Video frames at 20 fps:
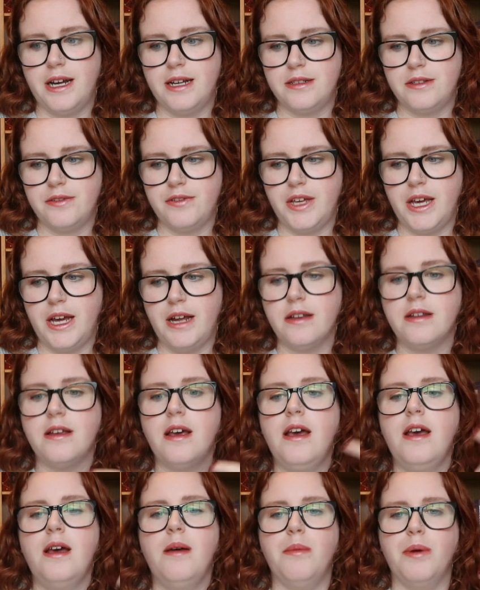as of yet.
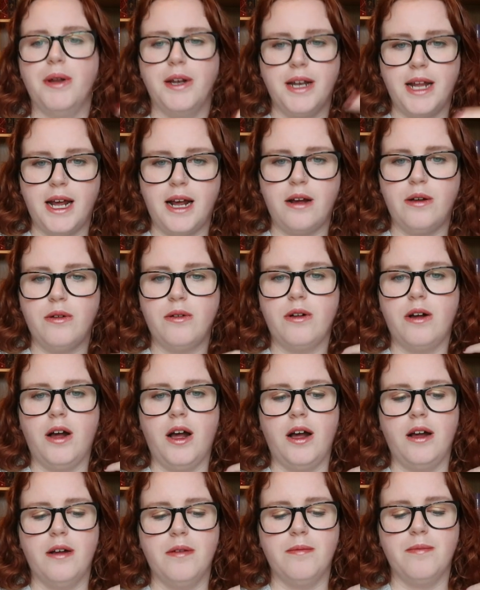But now
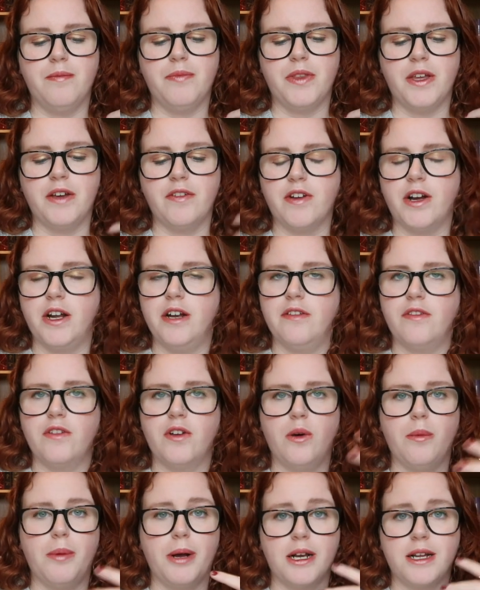they've kind of
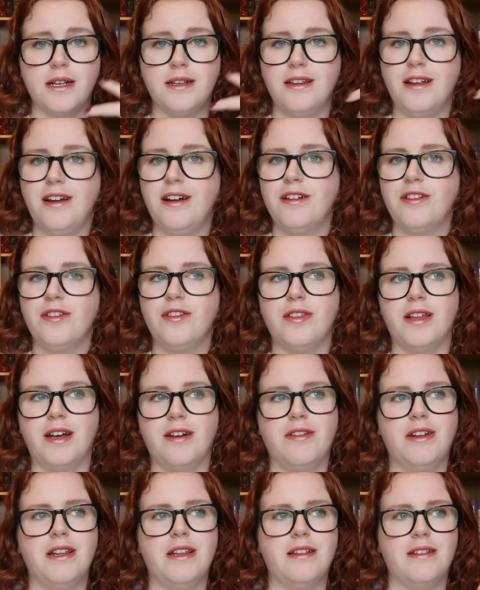got back in touch,
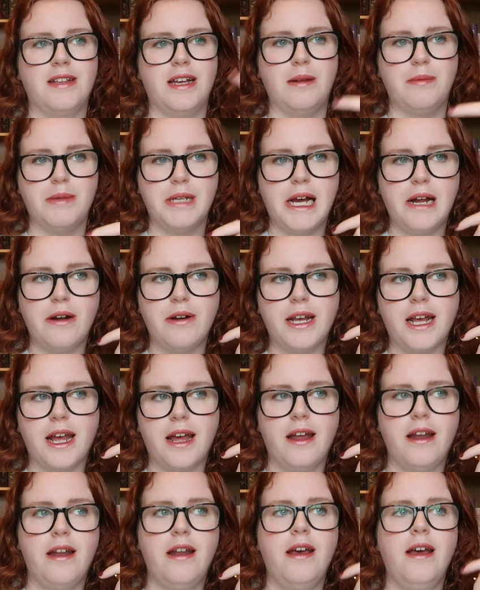they're in the same town
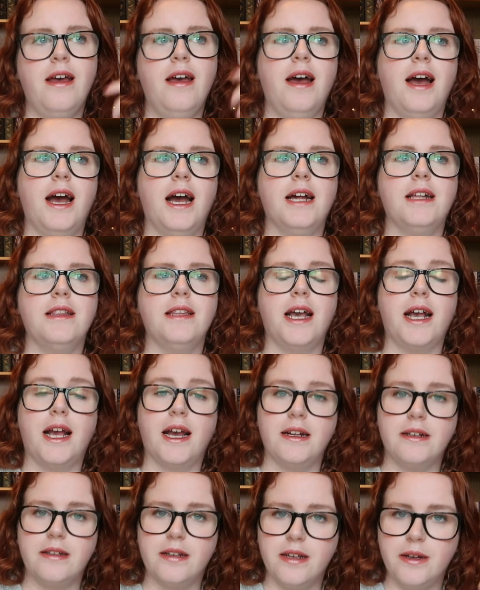again, and they're
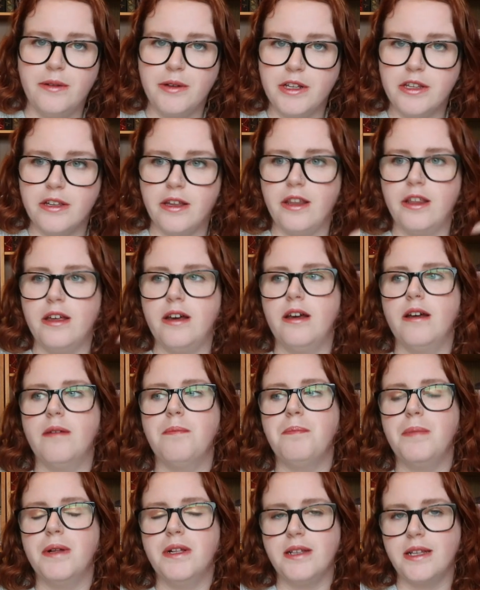getting to know each other,
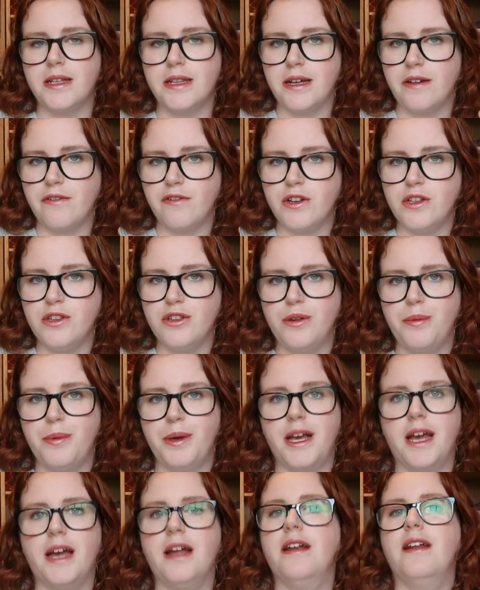building that friendship
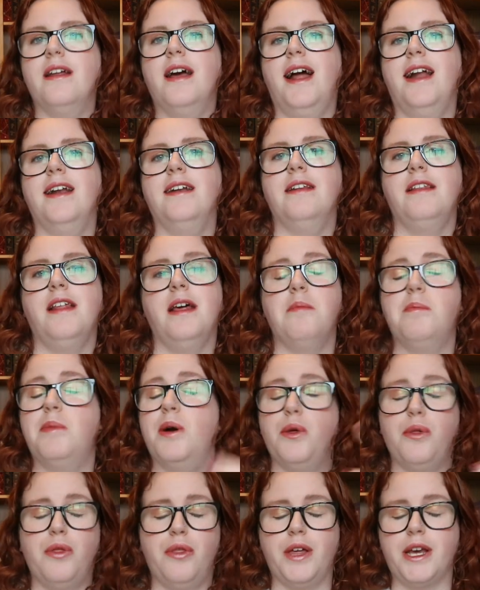again, and they're
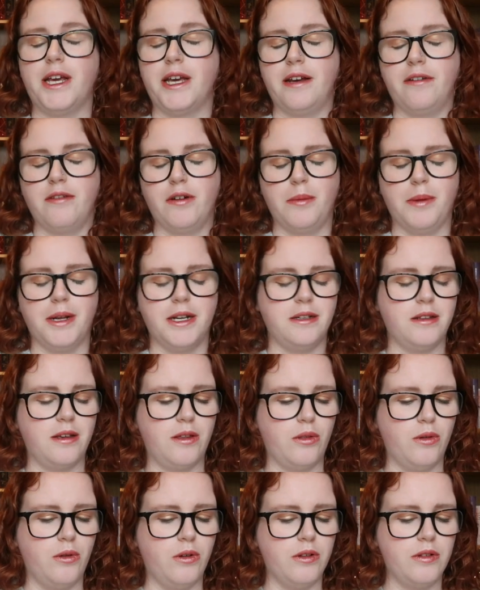both thinking romantic
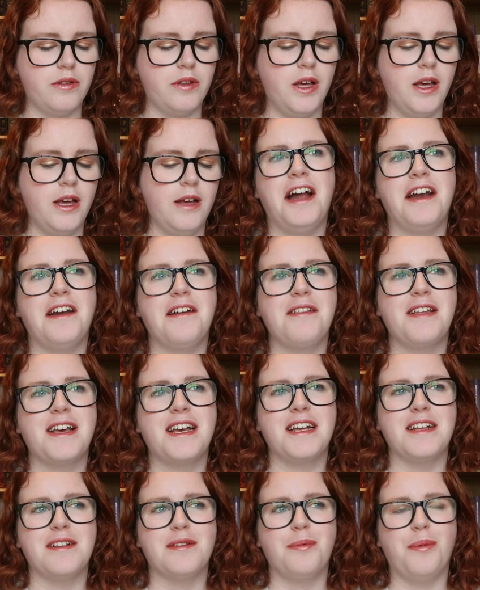thoughts. I don't think
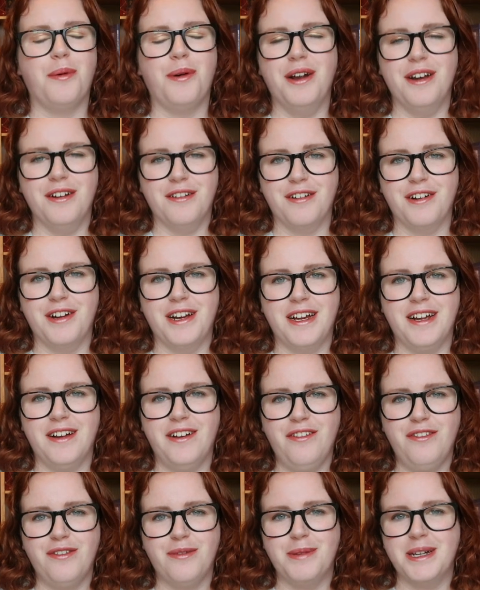it's spoilery
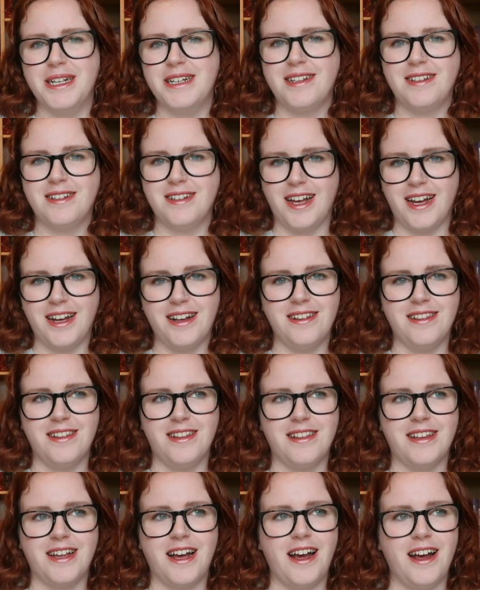for me to say
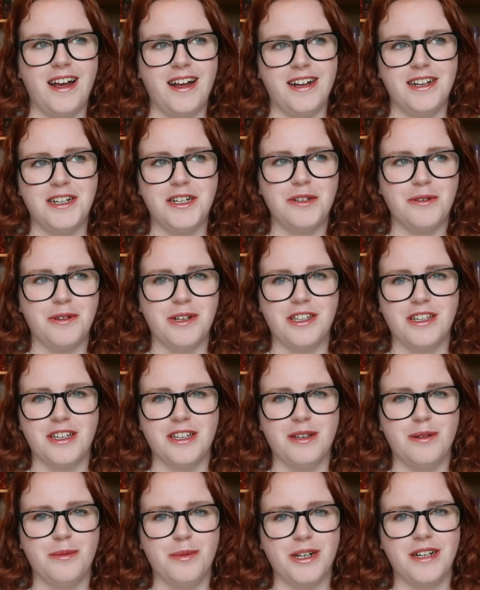that they're into each
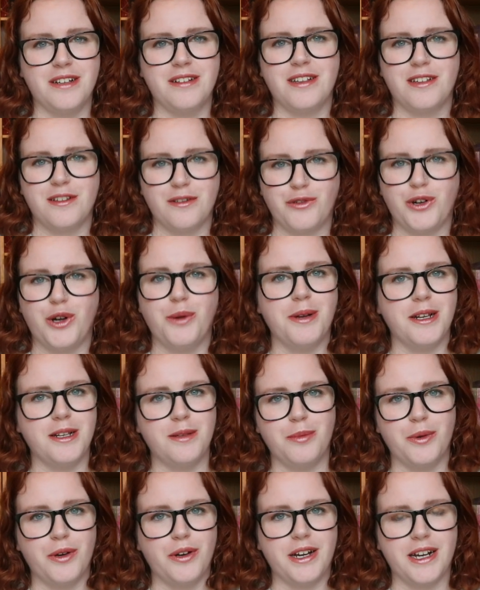other because it's a romance
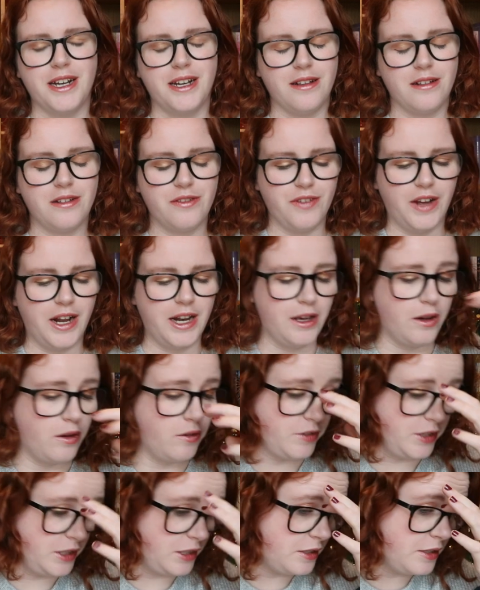book and it's fairly
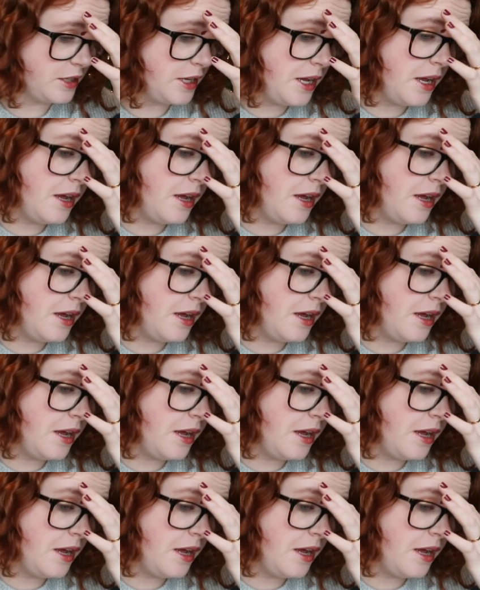obvious.